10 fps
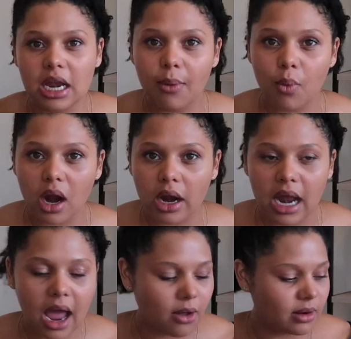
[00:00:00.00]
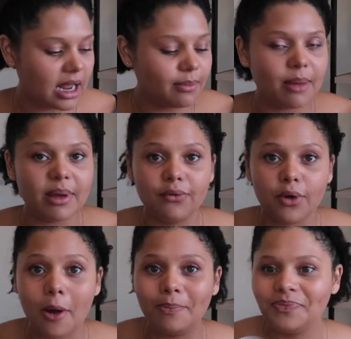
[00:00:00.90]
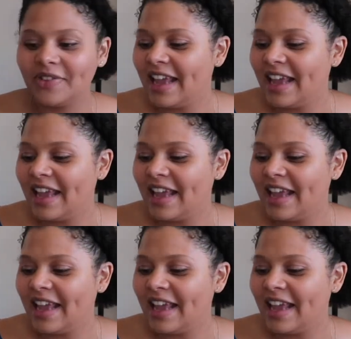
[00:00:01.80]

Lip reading: and I'm wearing it out in like my big fro.